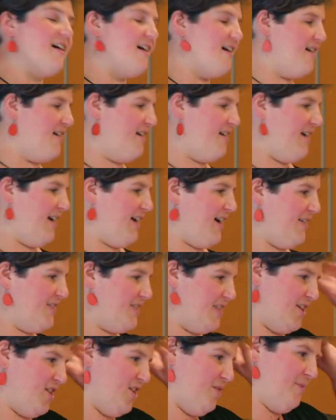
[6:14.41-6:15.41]
I have
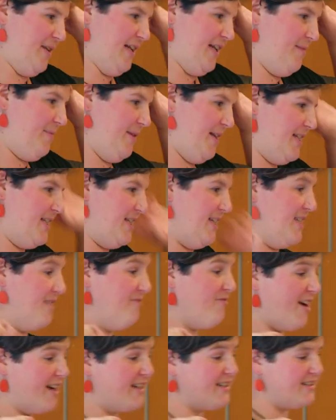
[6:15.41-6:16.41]
said human liabilities,
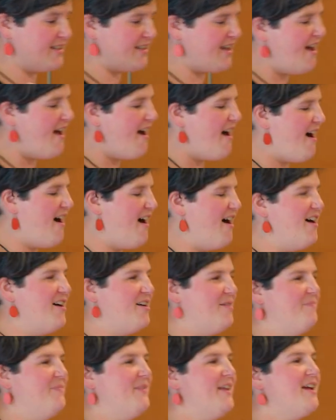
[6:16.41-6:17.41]
friends.
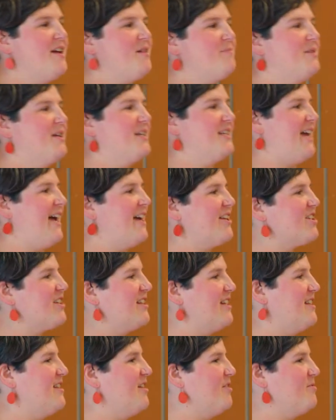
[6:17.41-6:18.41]
Because
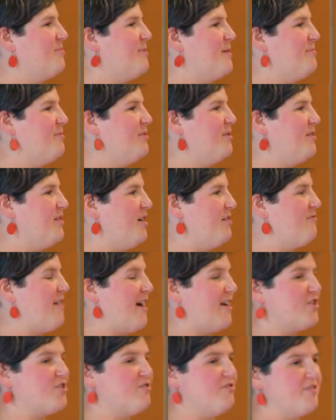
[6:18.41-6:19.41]
actually there are people
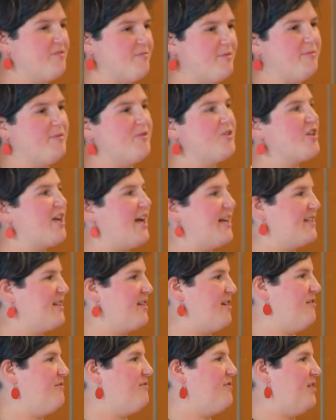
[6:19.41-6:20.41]
around you often who share
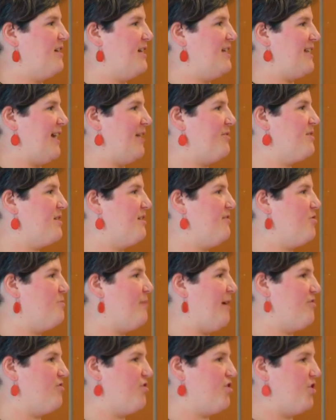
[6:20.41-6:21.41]
stuff that is outside of your
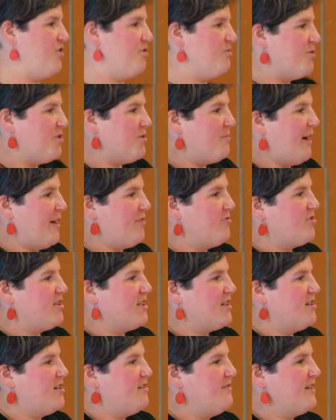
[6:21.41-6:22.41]
boundaries. You know what your
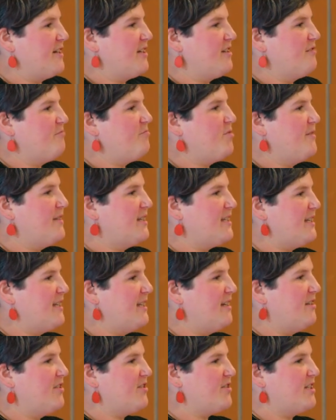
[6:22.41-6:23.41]
boundaries are for kind of
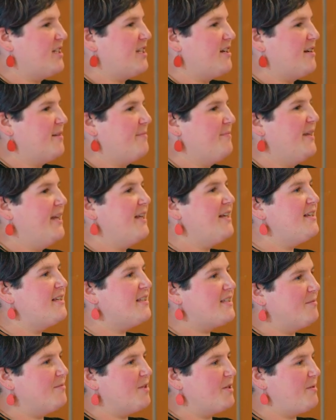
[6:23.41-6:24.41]
privacy. A lot of the time,
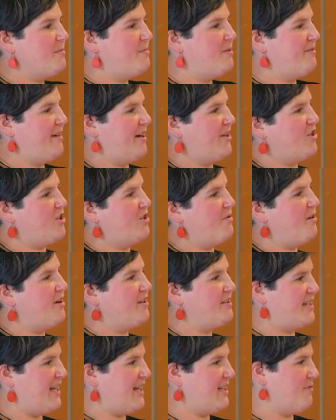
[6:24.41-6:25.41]
sometimes people around you
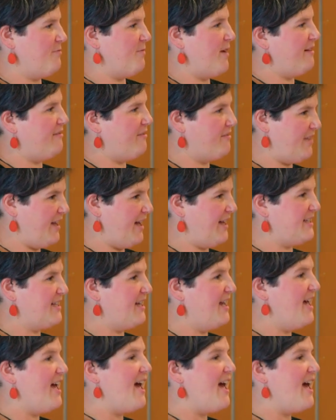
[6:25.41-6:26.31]
aren't as aware of that.